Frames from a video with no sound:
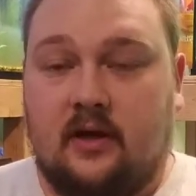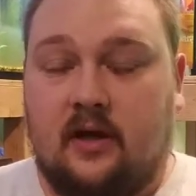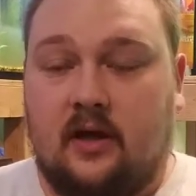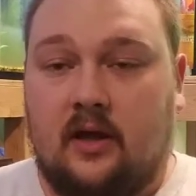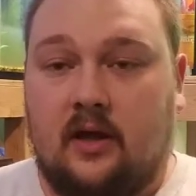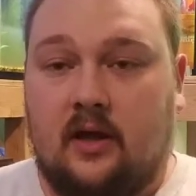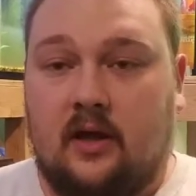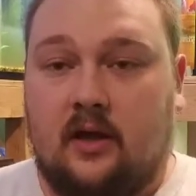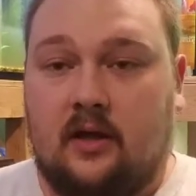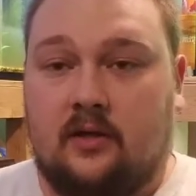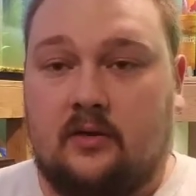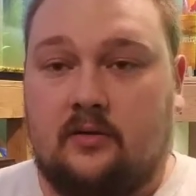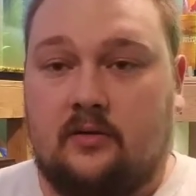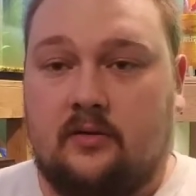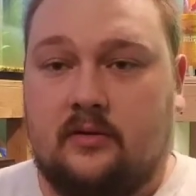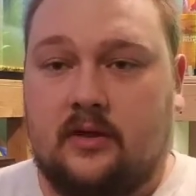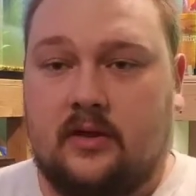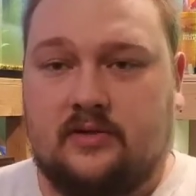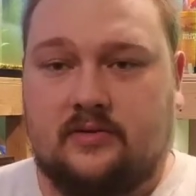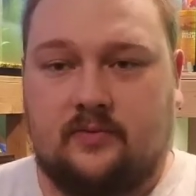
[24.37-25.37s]
and
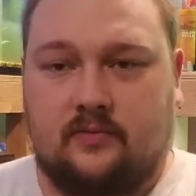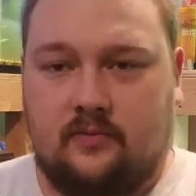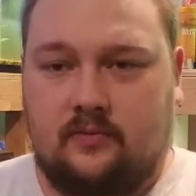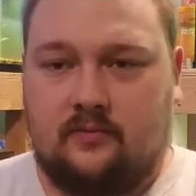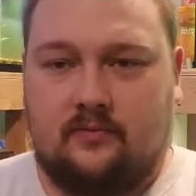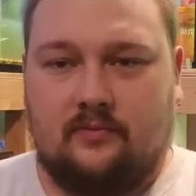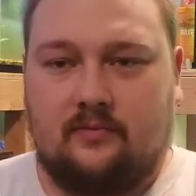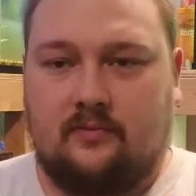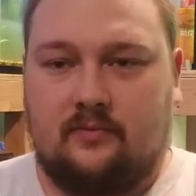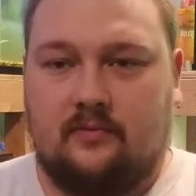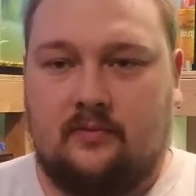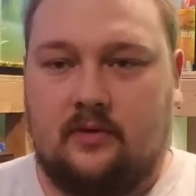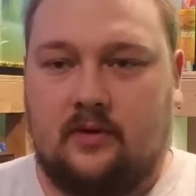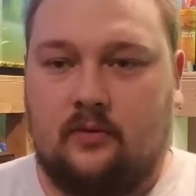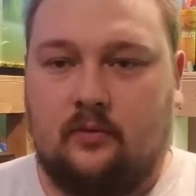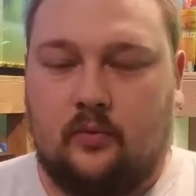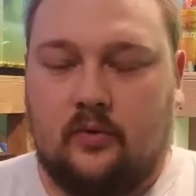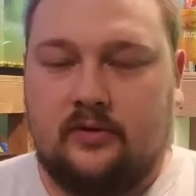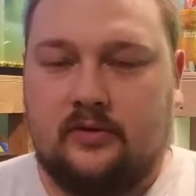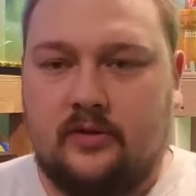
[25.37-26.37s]
that's,
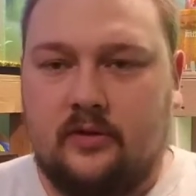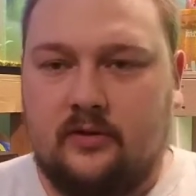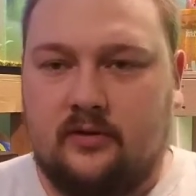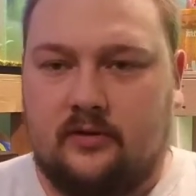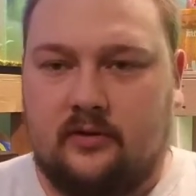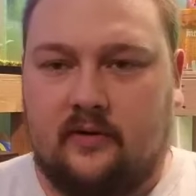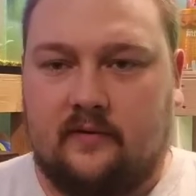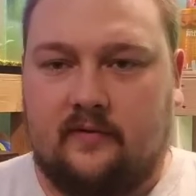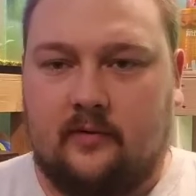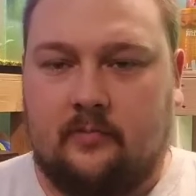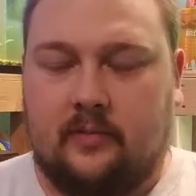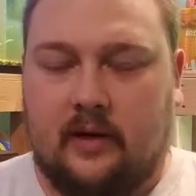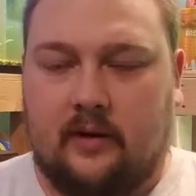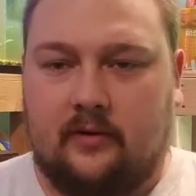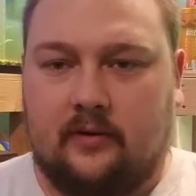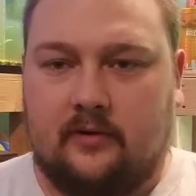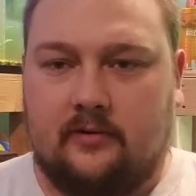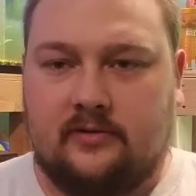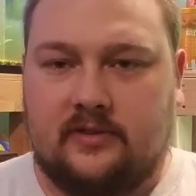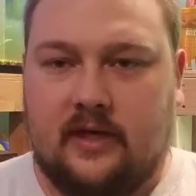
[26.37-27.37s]
what do you do if your
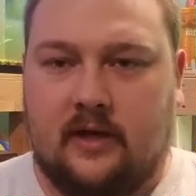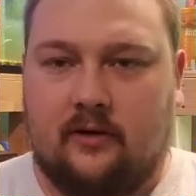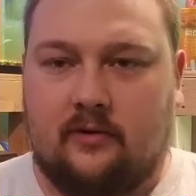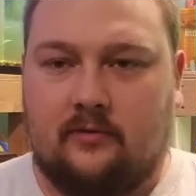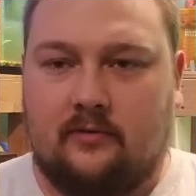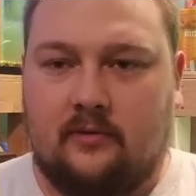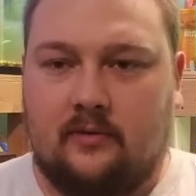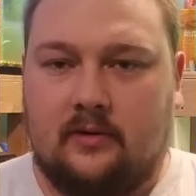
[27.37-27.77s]
power goes out?